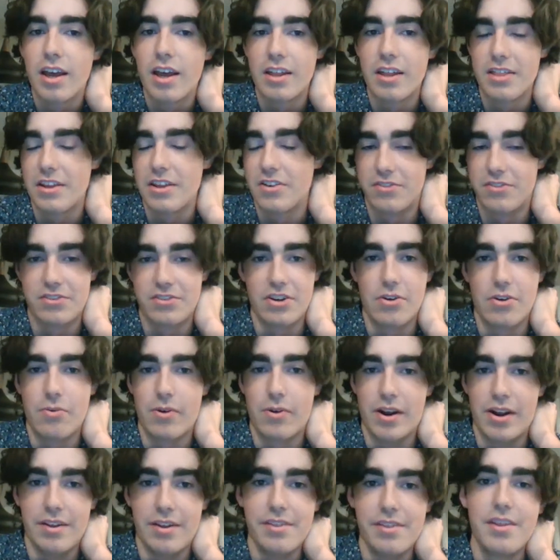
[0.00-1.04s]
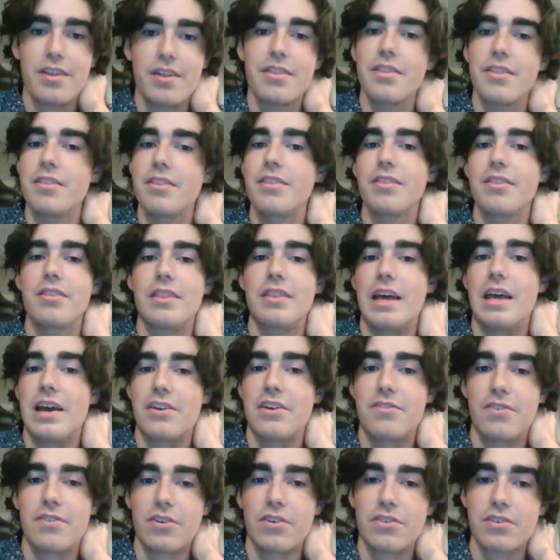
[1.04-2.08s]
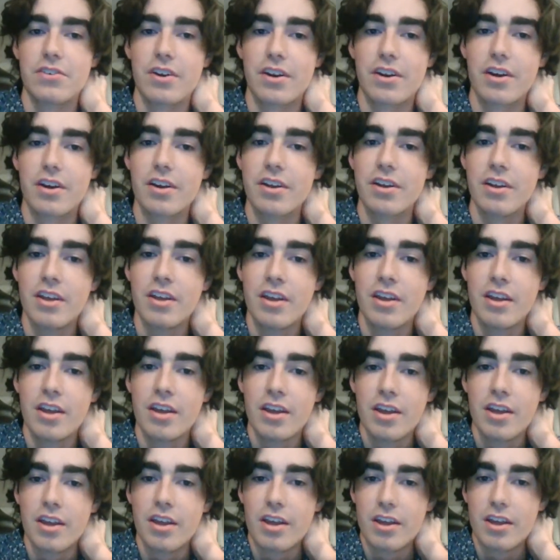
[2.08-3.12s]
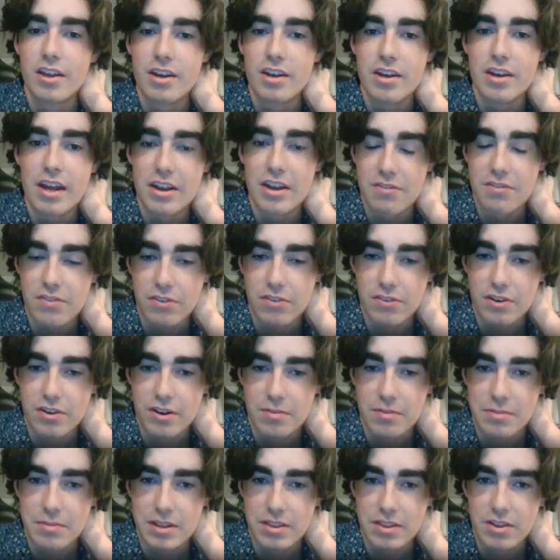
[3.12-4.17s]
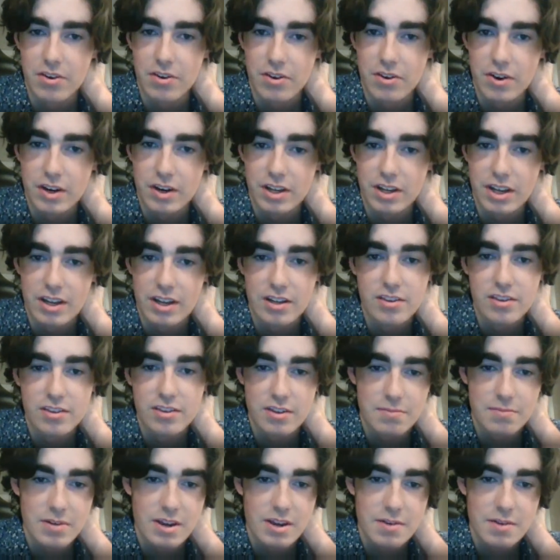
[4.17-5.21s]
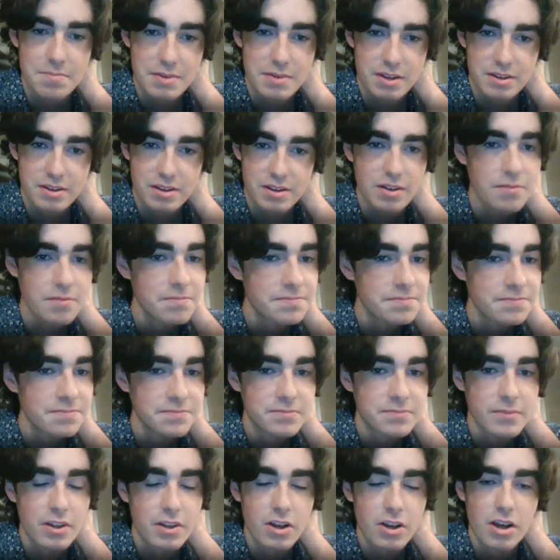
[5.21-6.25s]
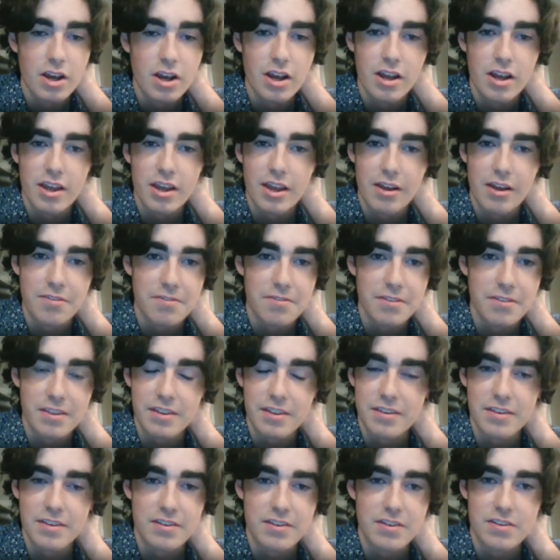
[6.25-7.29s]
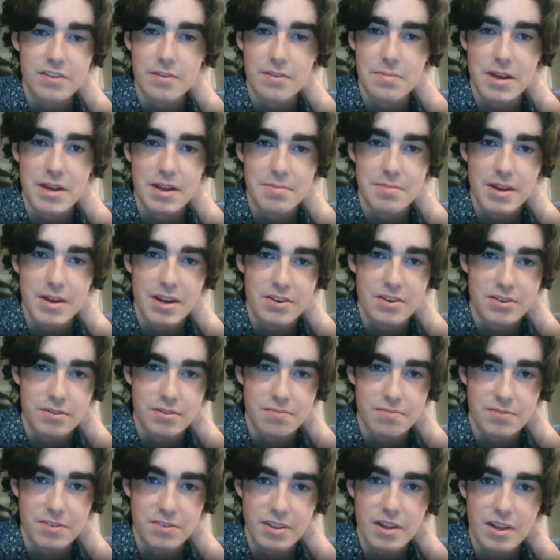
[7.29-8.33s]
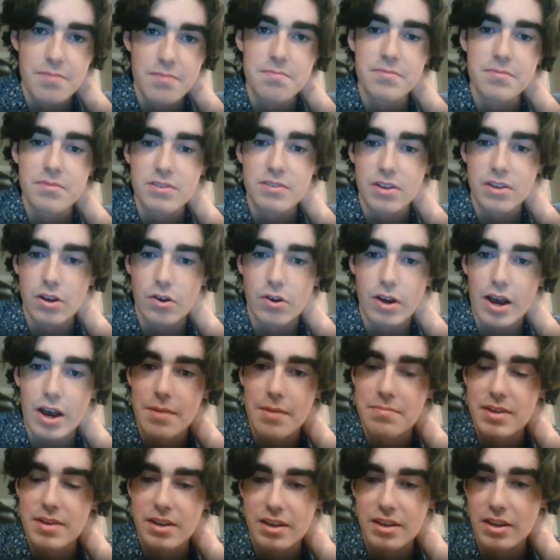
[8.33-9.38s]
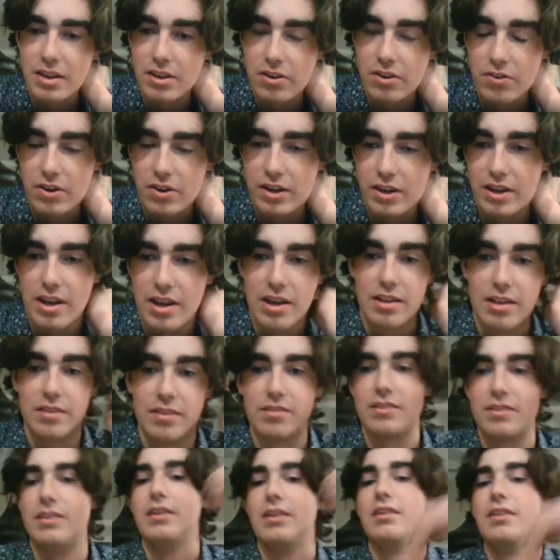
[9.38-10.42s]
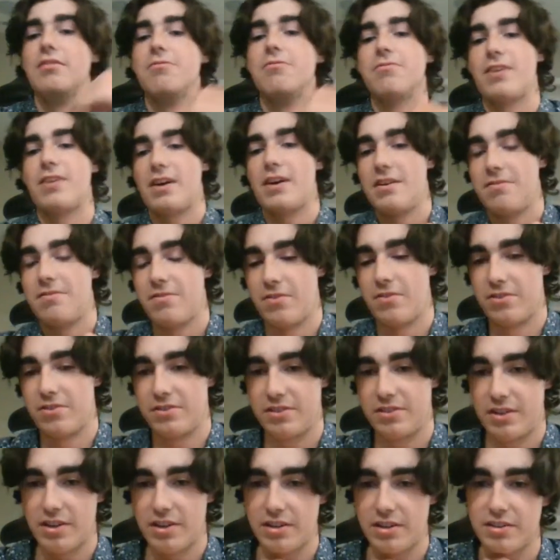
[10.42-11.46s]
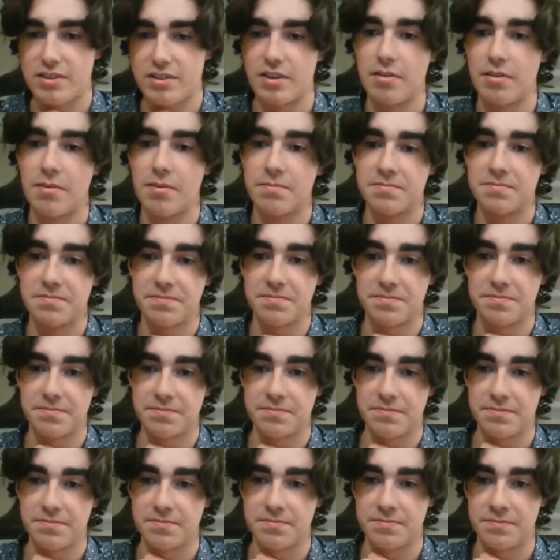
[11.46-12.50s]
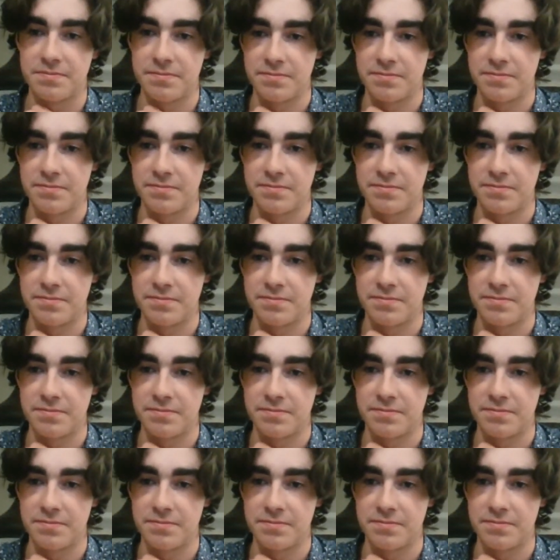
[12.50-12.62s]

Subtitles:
there's no way that Nashville's gonna beat the Hurricanes, in my opinion. If this is just a bad matchup for them, so I'm taking Hurricanes in 5 or 6.